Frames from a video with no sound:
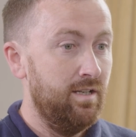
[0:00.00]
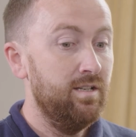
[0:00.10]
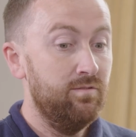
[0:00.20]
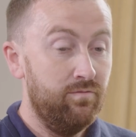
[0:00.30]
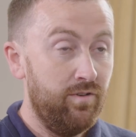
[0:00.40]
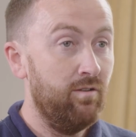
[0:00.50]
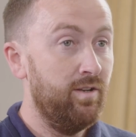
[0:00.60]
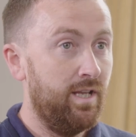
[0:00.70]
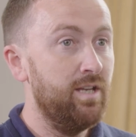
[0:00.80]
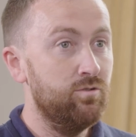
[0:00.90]
is very
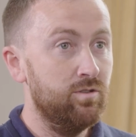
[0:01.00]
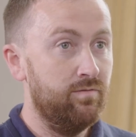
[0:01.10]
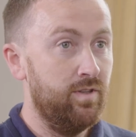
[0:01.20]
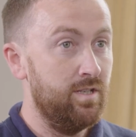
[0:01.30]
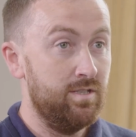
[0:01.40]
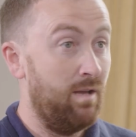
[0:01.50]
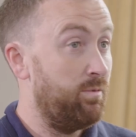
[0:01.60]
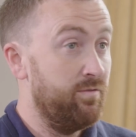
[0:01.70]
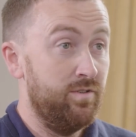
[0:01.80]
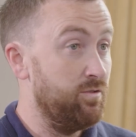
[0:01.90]
dangerous for the
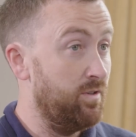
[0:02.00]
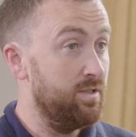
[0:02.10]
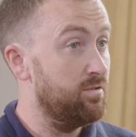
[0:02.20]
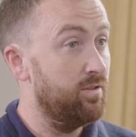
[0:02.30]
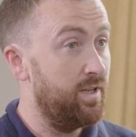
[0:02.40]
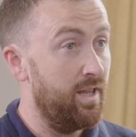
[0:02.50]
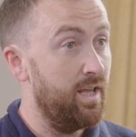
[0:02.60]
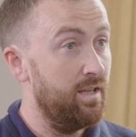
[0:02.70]
established fishery that's already there.